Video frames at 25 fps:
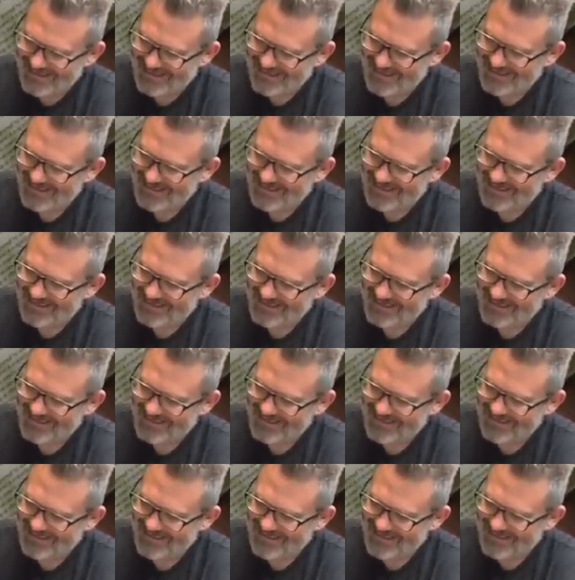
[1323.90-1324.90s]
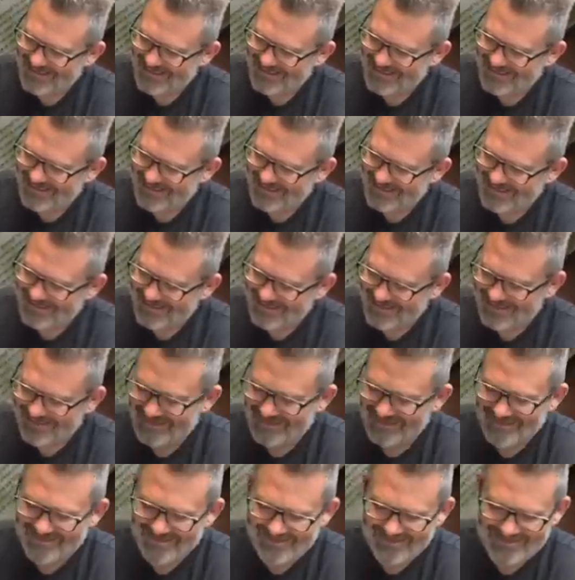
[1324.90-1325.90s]

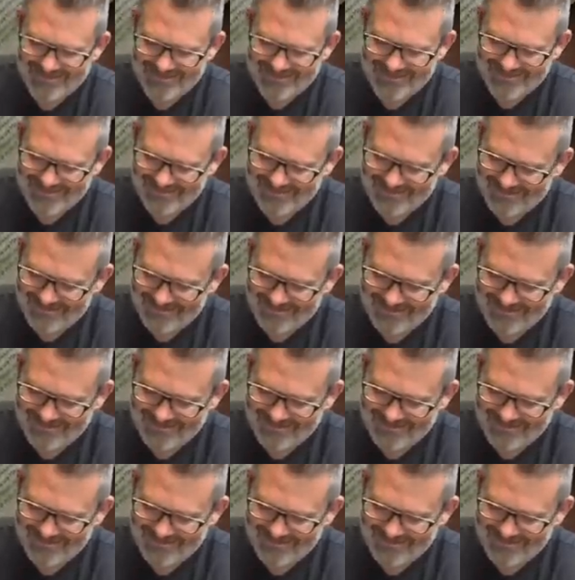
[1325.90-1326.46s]
(no one is talking)